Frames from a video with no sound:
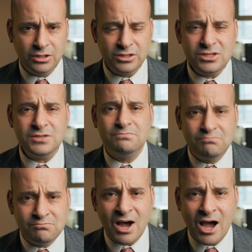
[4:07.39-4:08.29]
This is
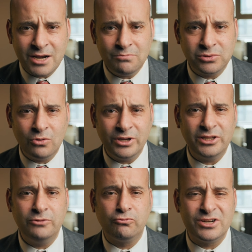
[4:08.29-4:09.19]

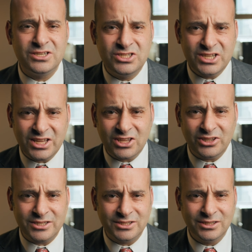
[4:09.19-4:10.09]
mind-blowingly
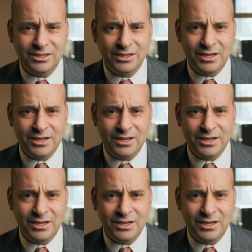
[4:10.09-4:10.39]
ridiculous.